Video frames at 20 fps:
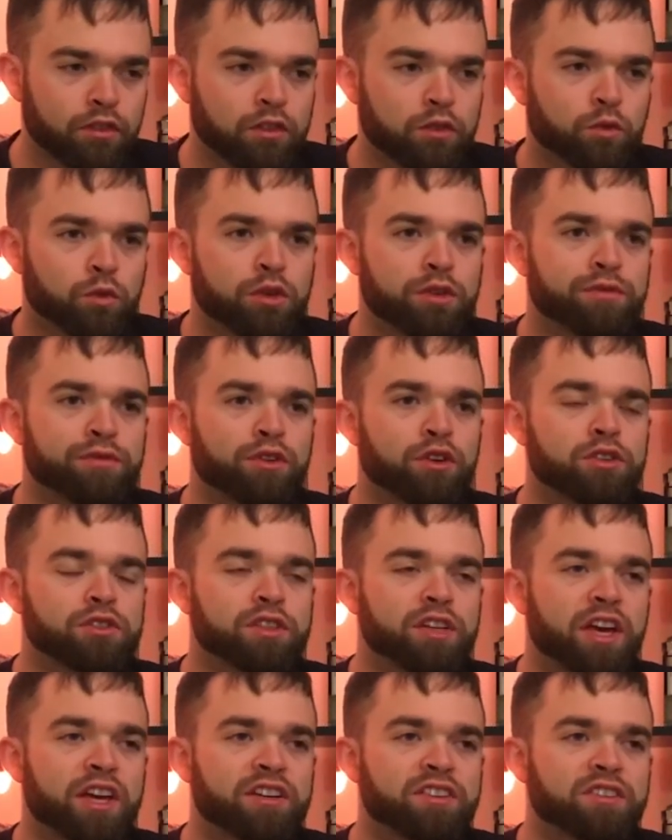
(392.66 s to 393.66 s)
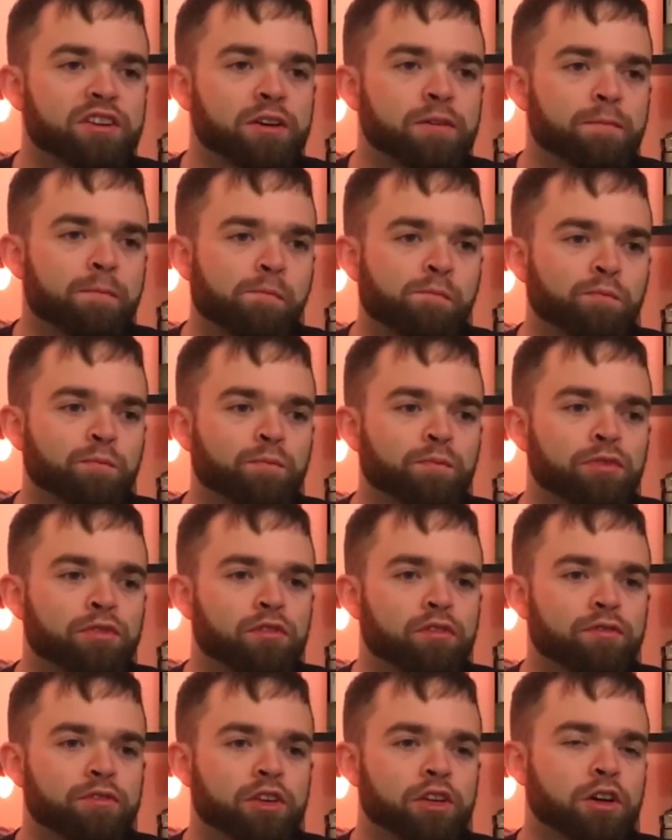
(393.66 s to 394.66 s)
When you first taste it,
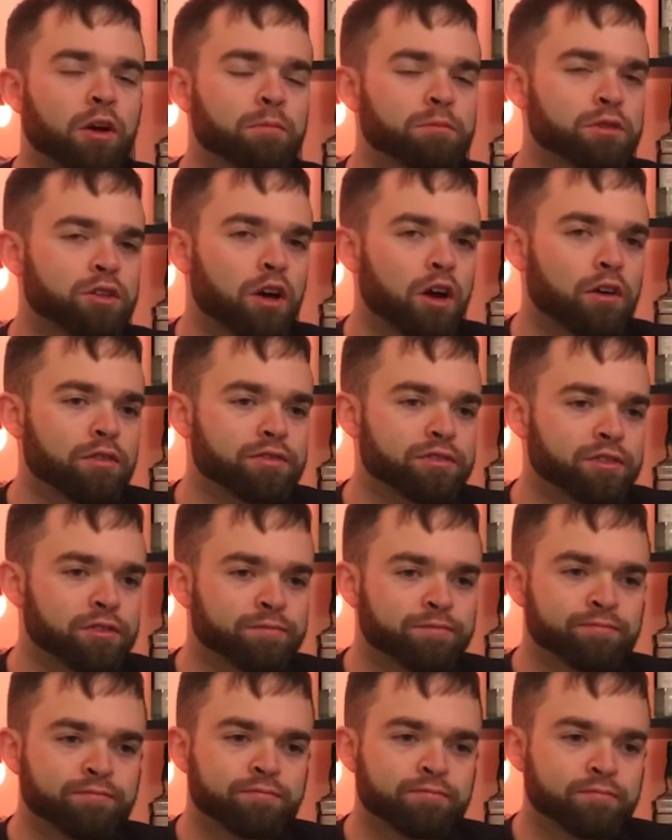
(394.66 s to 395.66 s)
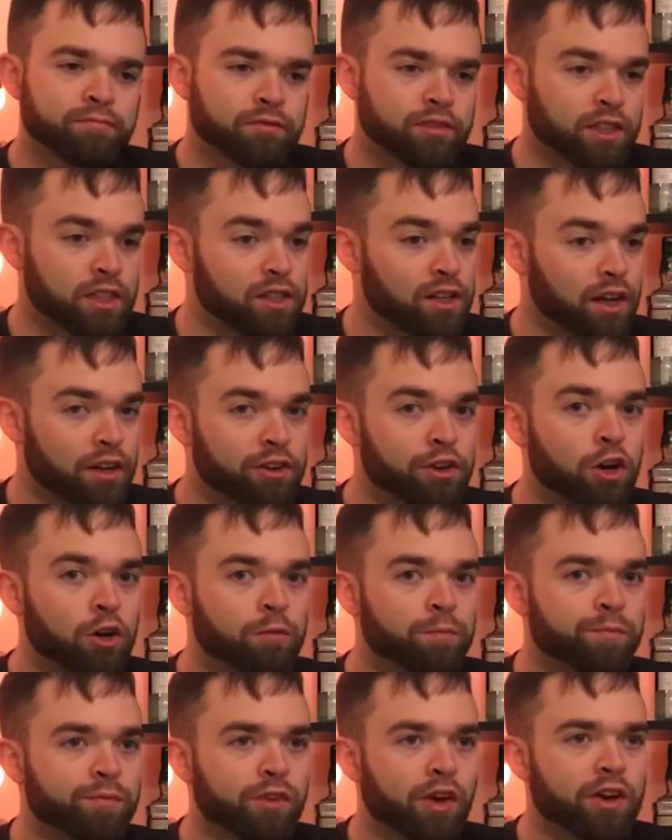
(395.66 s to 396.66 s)
it comes off, and I
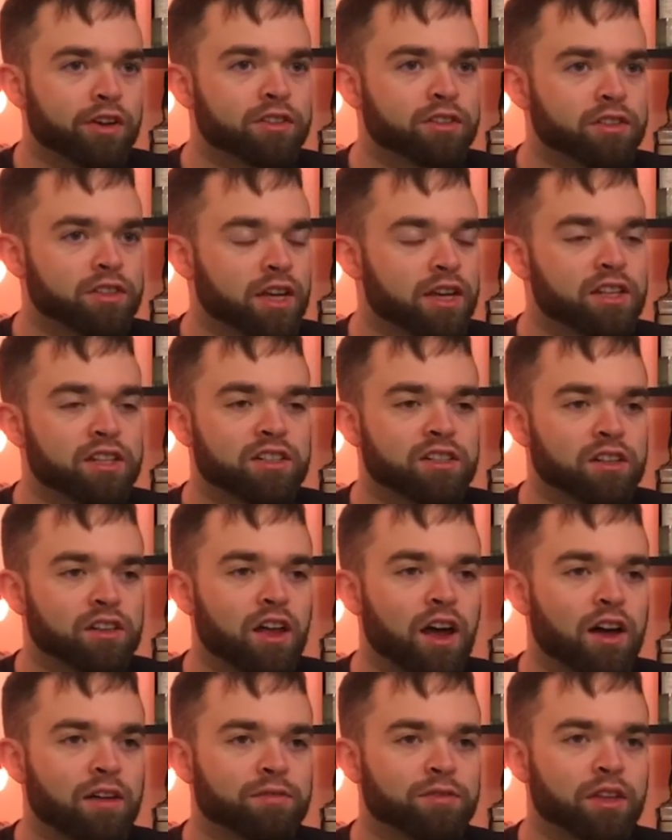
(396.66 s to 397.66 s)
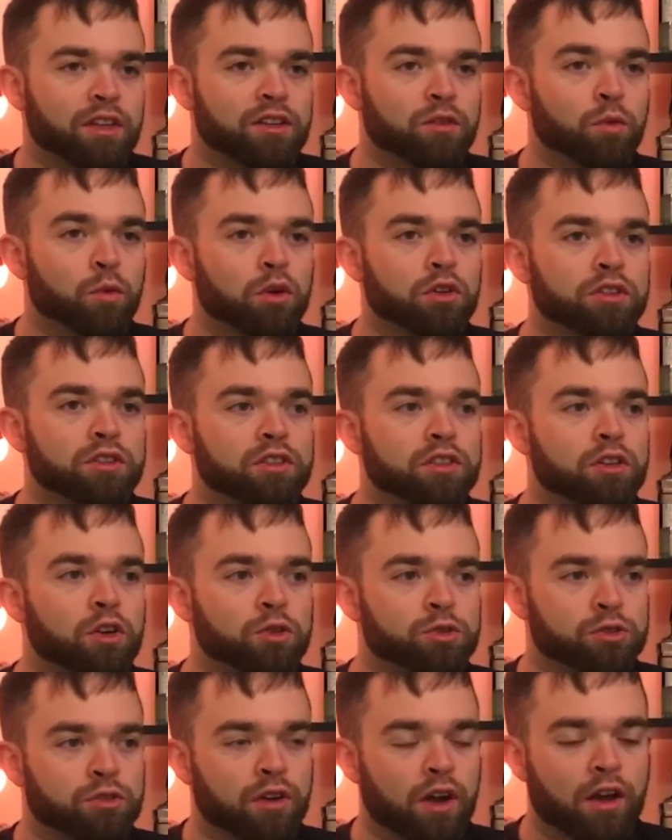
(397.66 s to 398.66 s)
know I say this a lot, that the word
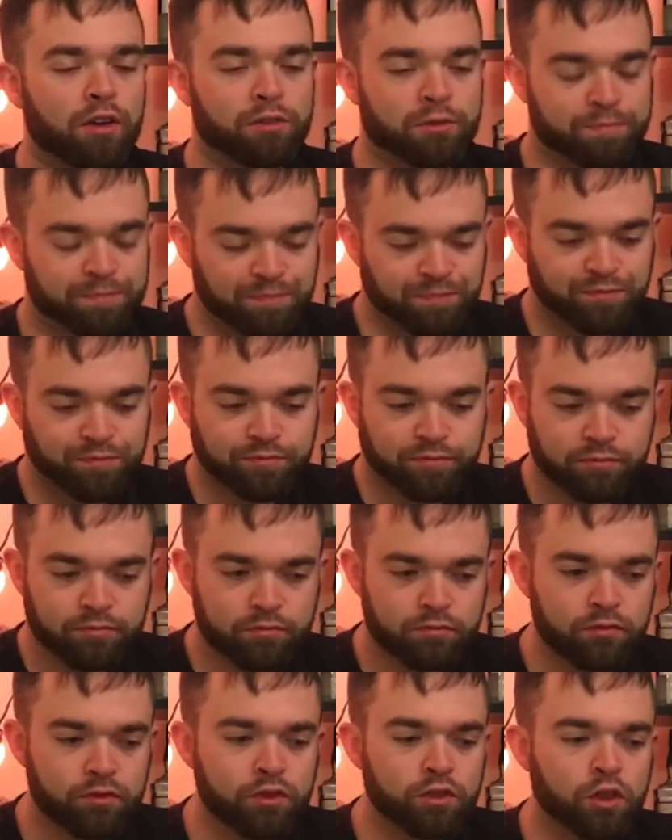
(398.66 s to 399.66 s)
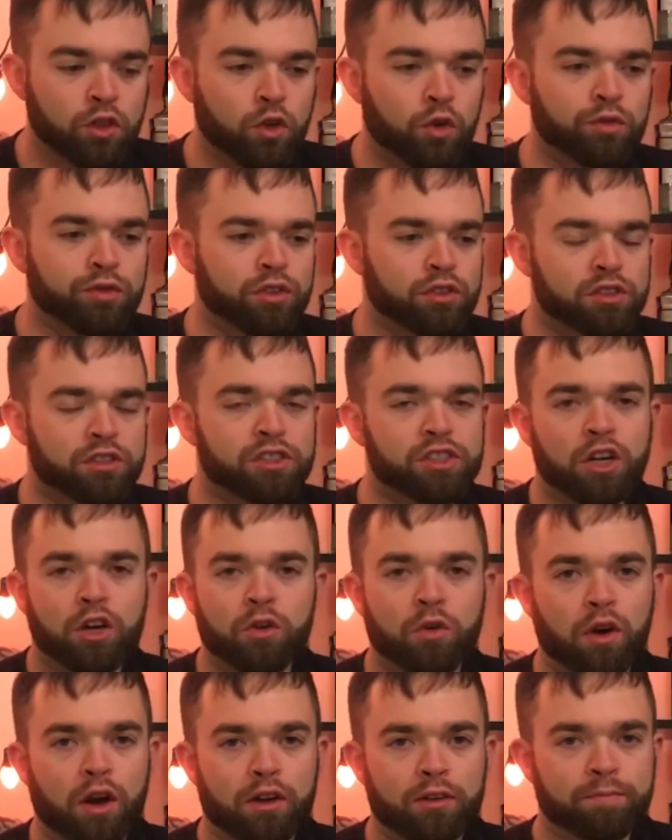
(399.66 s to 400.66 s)
goes around overly
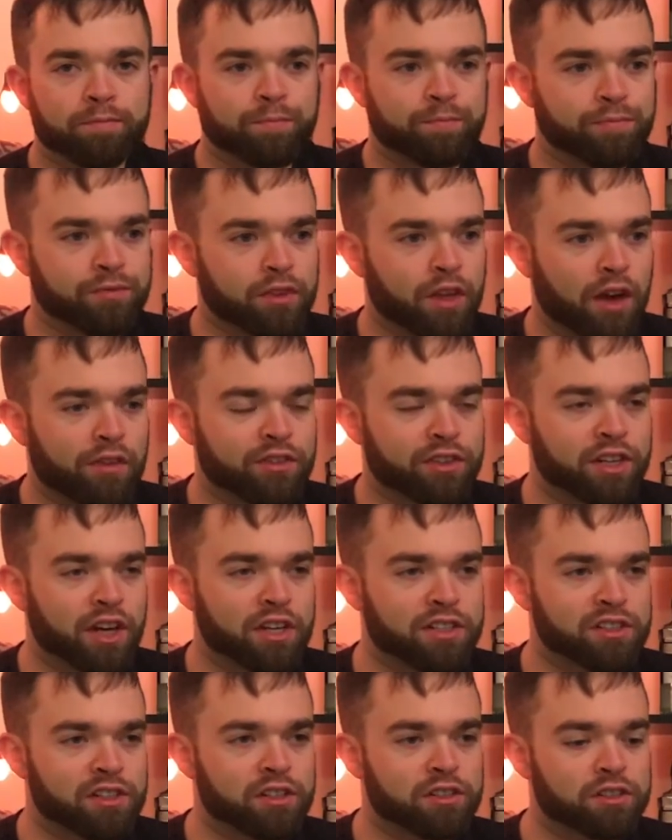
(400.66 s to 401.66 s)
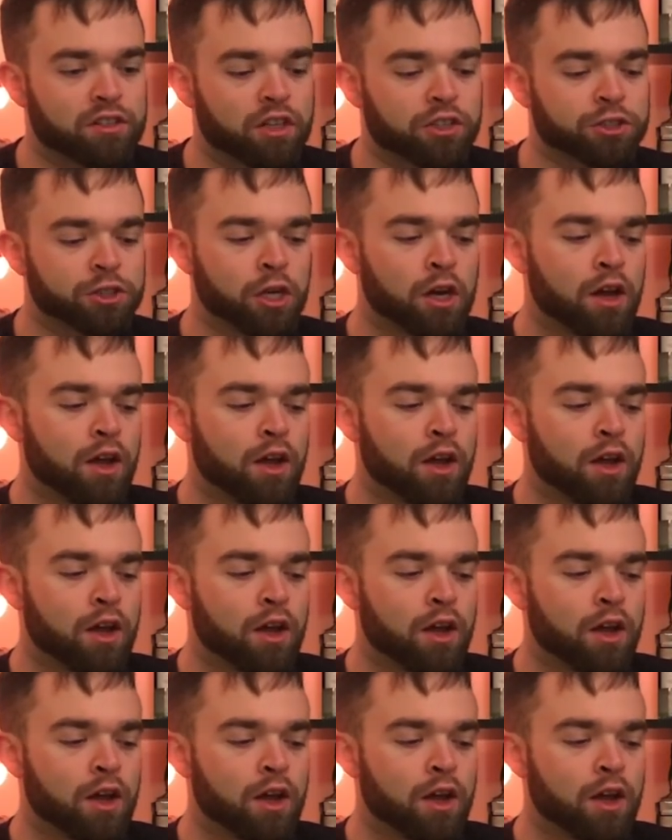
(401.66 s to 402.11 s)
so on advertising and such,